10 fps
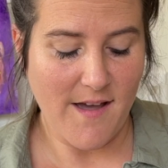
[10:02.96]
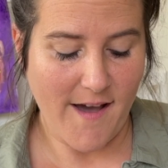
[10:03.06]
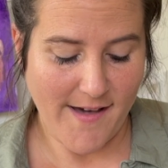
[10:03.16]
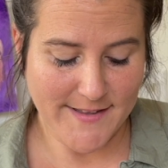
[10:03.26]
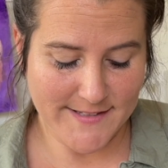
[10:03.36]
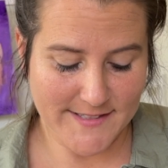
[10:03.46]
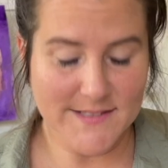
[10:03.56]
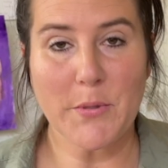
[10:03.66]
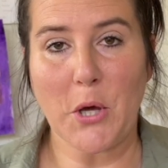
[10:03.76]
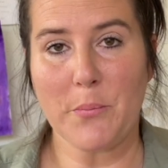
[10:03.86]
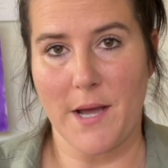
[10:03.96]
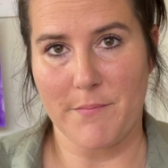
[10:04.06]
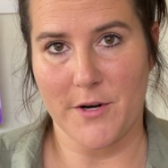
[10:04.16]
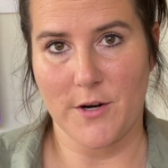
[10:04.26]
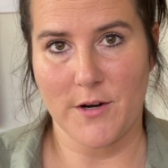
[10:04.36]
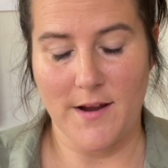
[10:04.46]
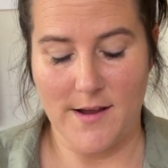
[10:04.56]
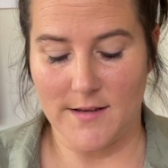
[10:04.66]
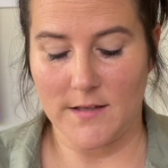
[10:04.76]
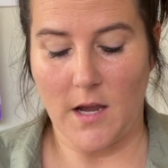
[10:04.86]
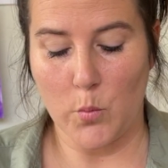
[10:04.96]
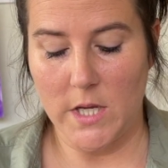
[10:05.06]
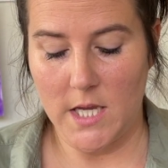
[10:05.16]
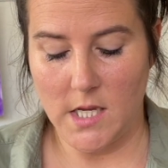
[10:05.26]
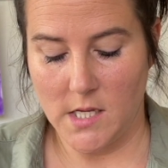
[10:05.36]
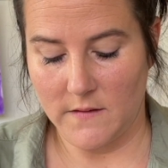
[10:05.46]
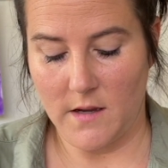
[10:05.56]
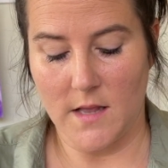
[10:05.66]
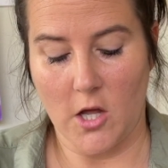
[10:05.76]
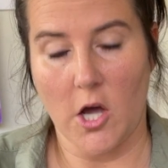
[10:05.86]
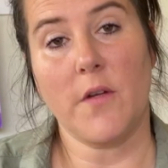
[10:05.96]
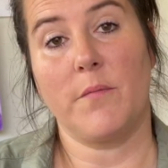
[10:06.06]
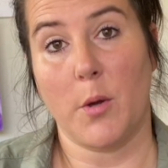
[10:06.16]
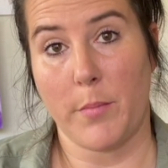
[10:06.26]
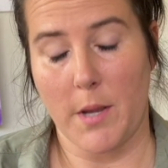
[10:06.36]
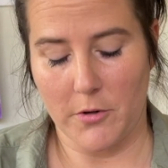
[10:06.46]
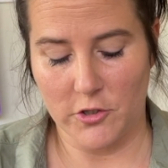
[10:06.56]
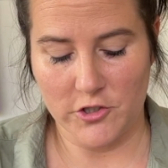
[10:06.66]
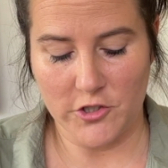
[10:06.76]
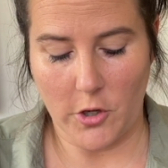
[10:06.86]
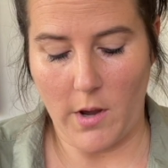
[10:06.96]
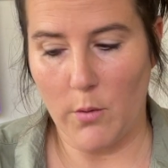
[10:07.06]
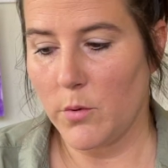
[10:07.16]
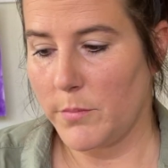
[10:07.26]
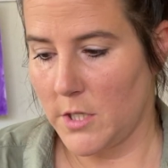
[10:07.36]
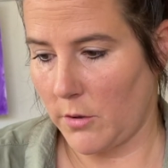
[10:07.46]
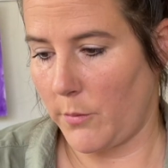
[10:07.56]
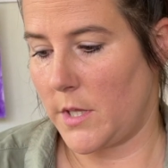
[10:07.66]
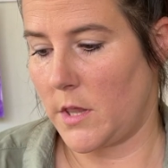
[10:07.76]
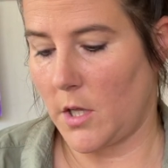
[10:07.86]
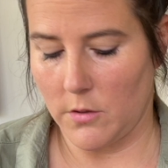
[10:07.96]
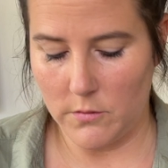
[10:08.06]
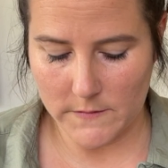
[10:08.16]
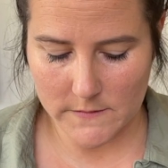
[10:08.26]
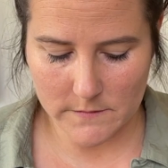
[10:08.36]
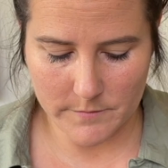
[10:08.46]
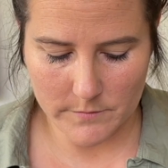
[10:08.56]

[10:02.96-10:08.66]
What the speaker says: This is bell pepper, and we eat a lot of bell pepper, so I will be growing those.